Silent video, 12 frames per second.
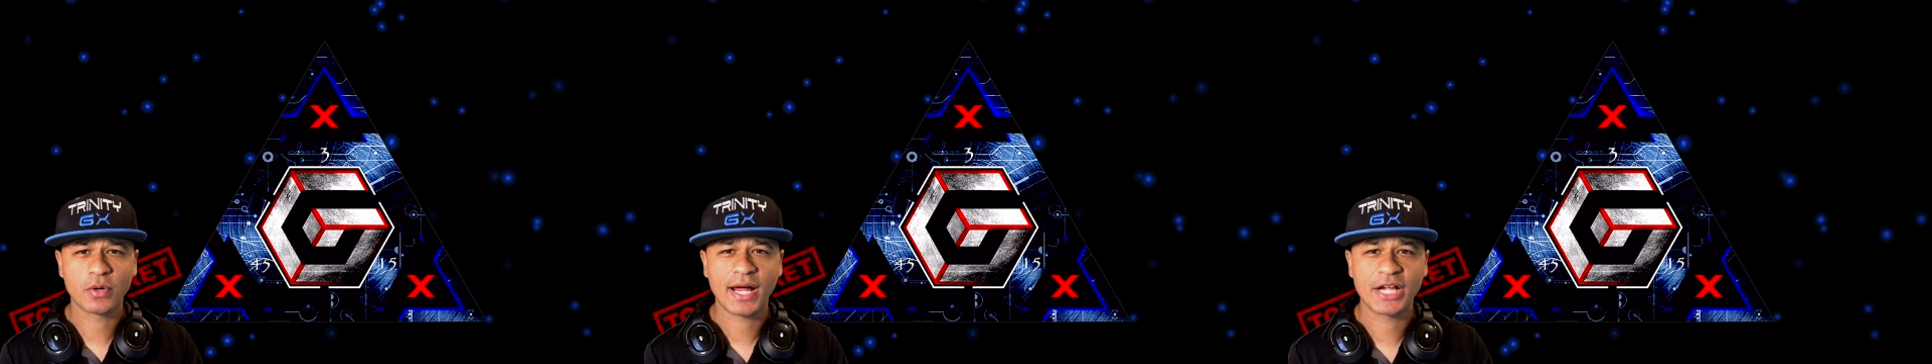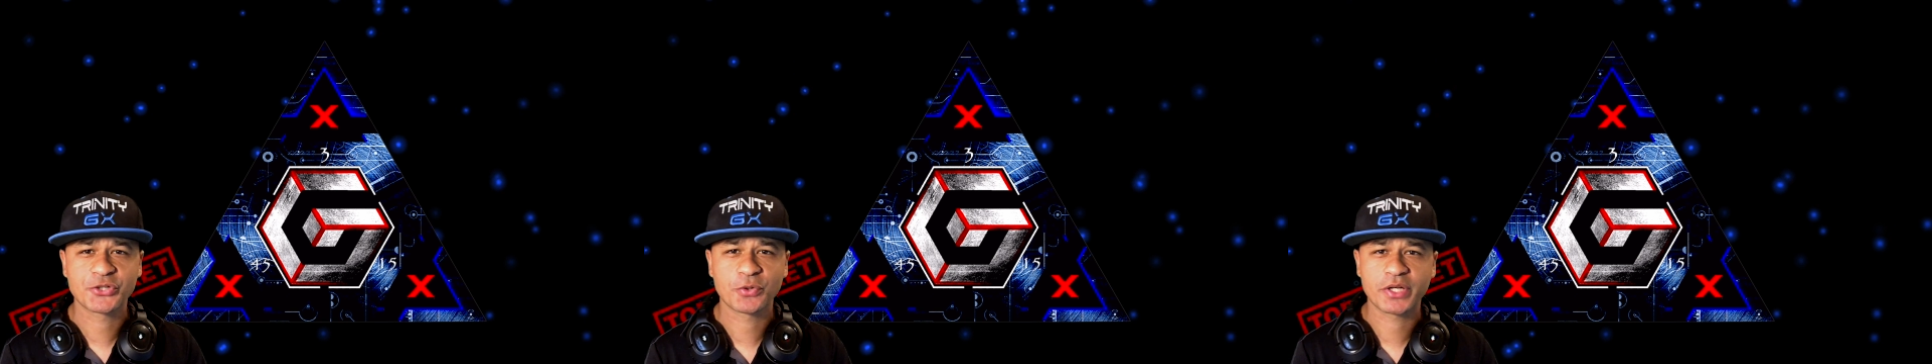
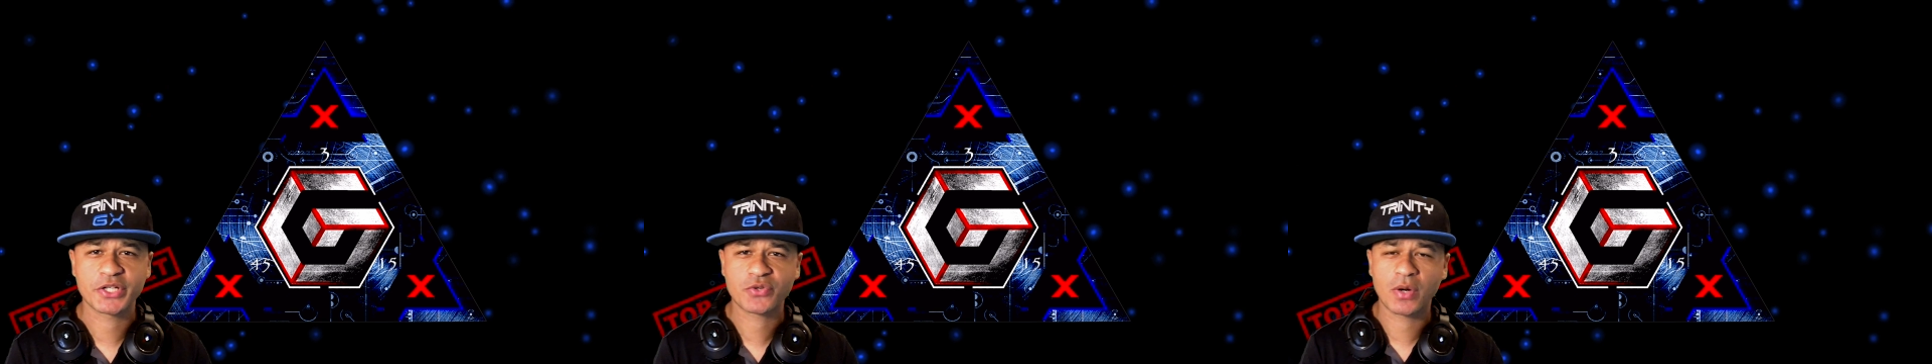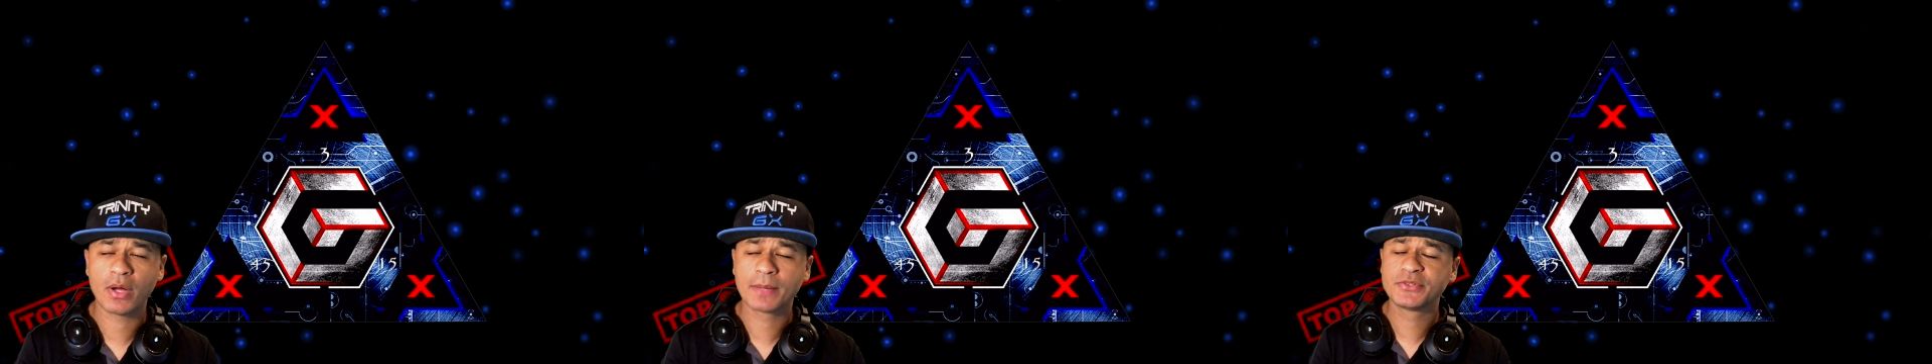going on, streamers? So
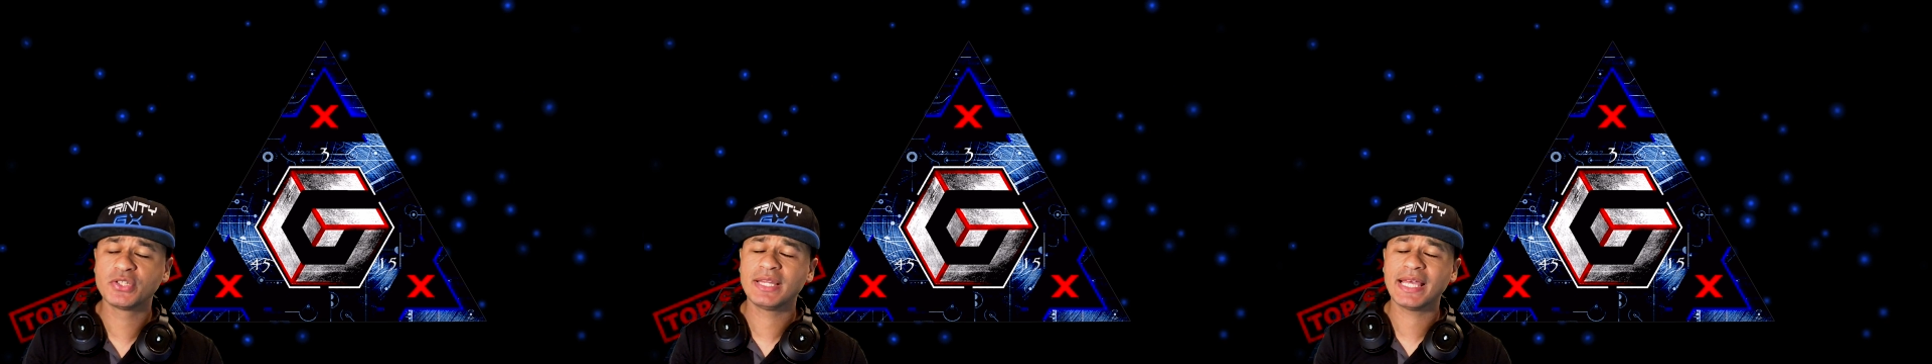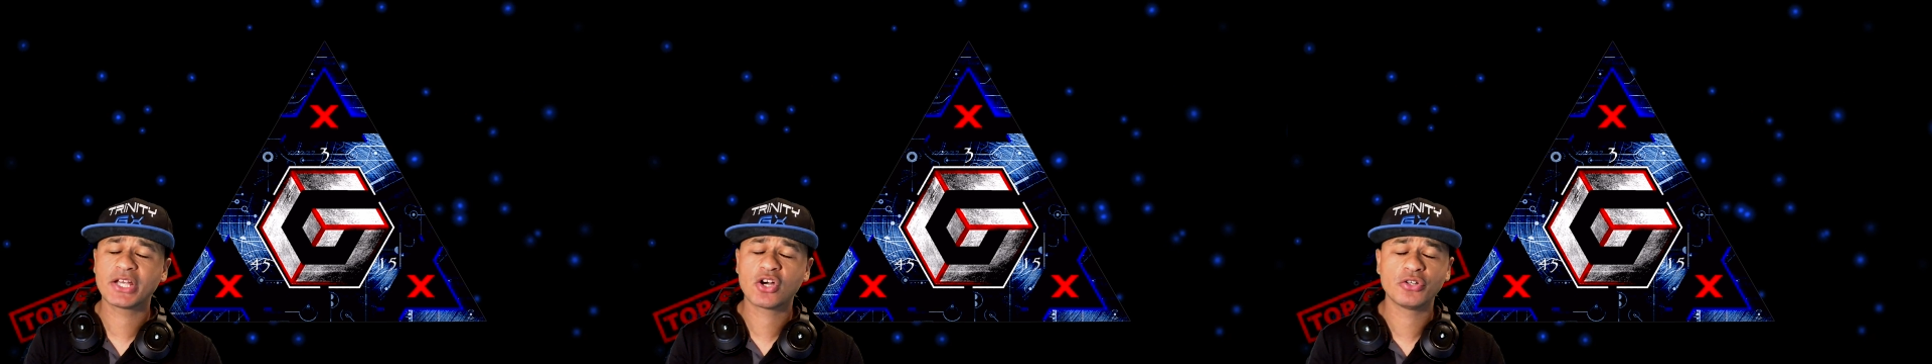welcome to the
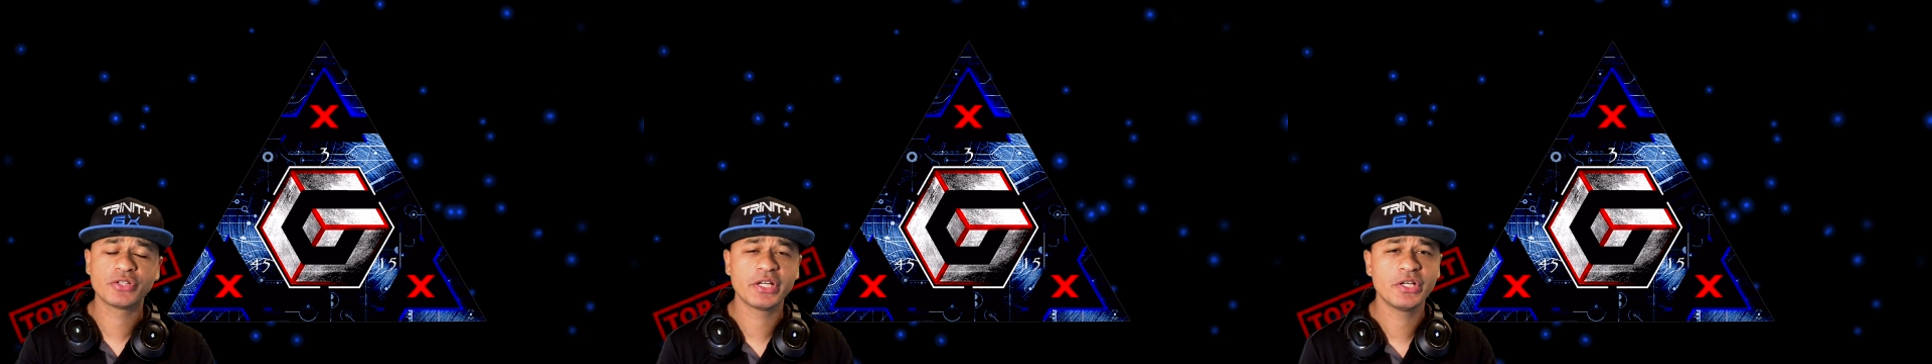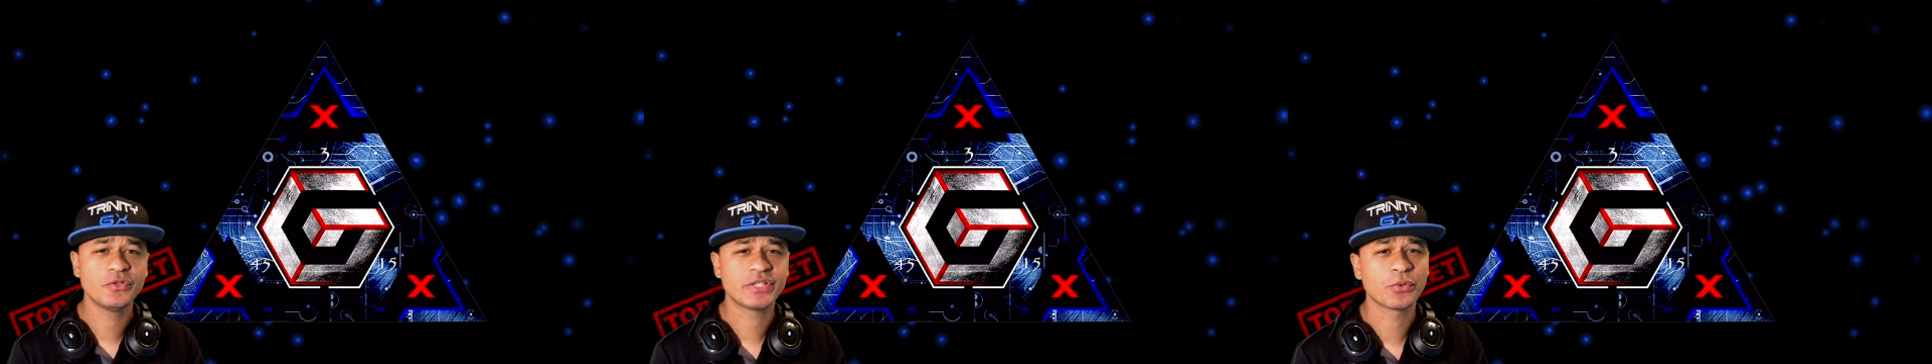late Call of Duty news.